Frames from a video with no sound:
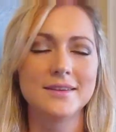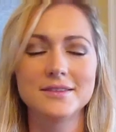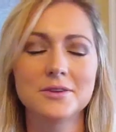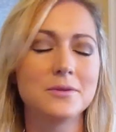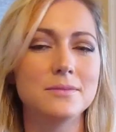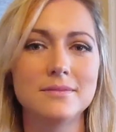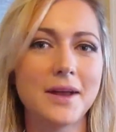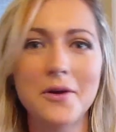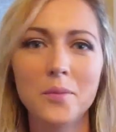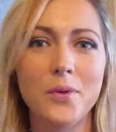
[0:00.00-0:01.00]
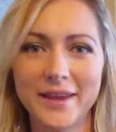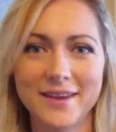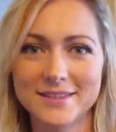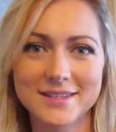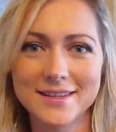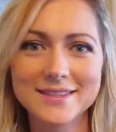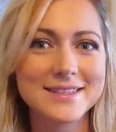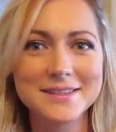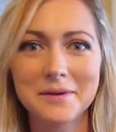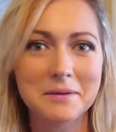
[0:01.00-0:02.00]
So my whole point here is that this
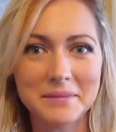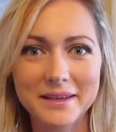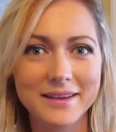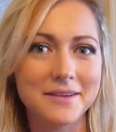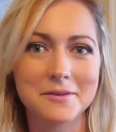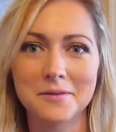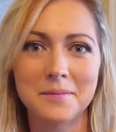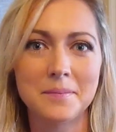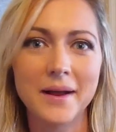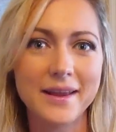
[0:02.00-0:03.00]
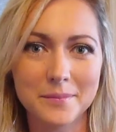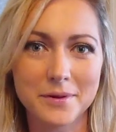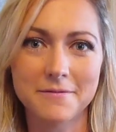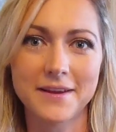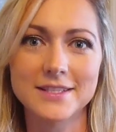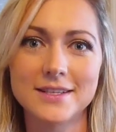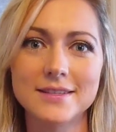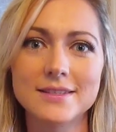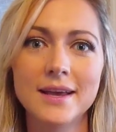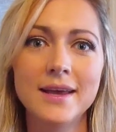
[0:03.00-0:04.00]
isn't about me or my
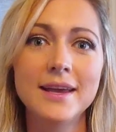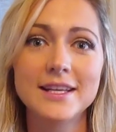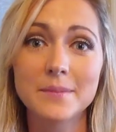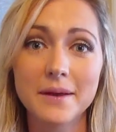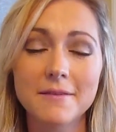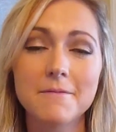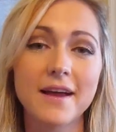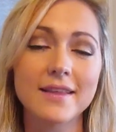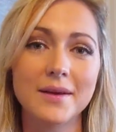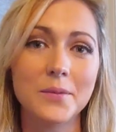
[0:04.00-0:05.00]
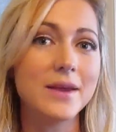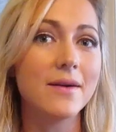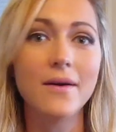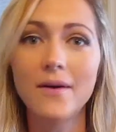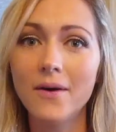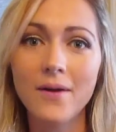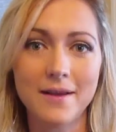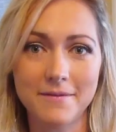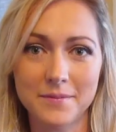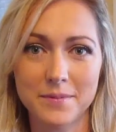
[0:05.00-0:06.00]
imperfections. It's about the fact that we all
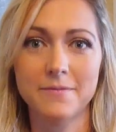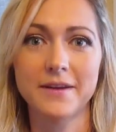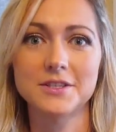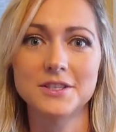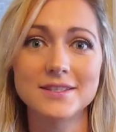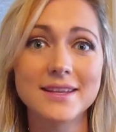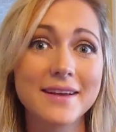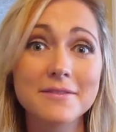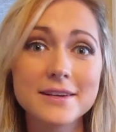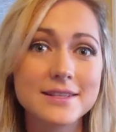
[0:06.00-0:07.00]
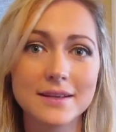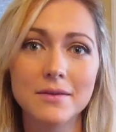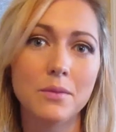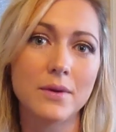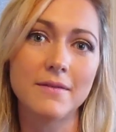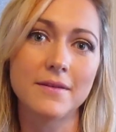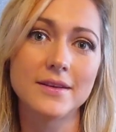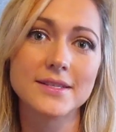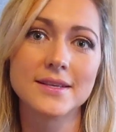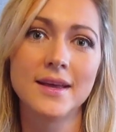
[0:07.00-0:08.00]
have imperfections, every single one of
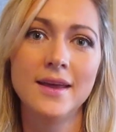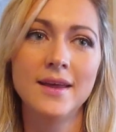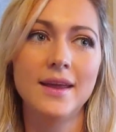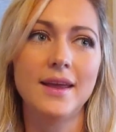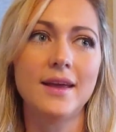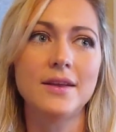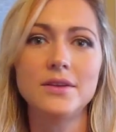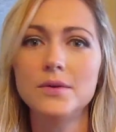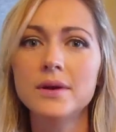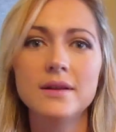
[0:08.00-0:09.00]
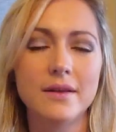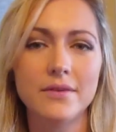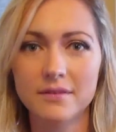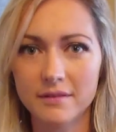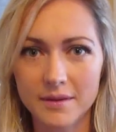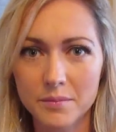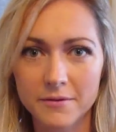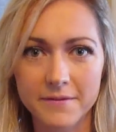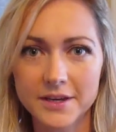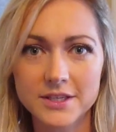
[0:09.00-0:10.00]
us. And you can allow those
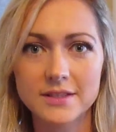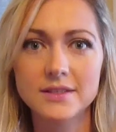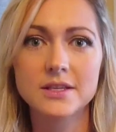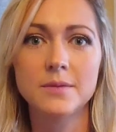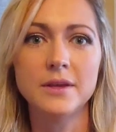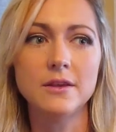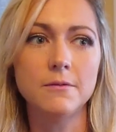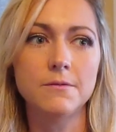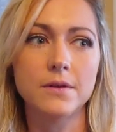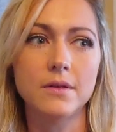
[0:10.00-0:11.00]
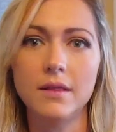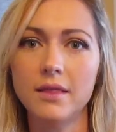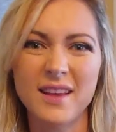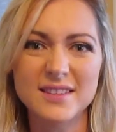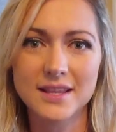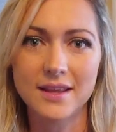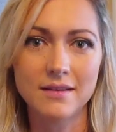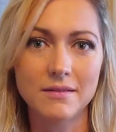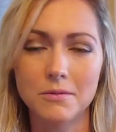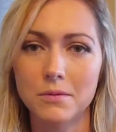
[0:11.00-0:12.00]
imperfections to make you feel less
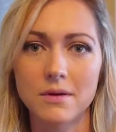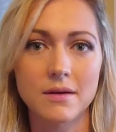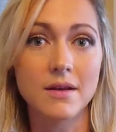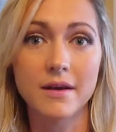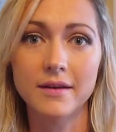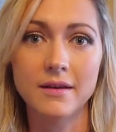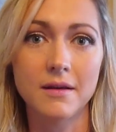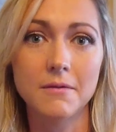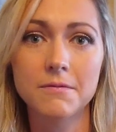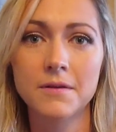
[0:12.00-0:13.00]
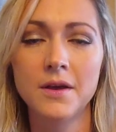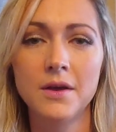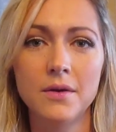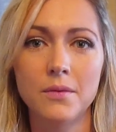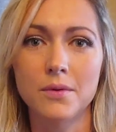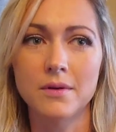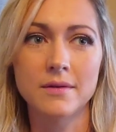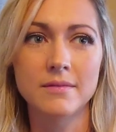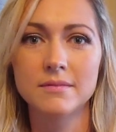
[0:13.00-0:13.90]
than or not enough or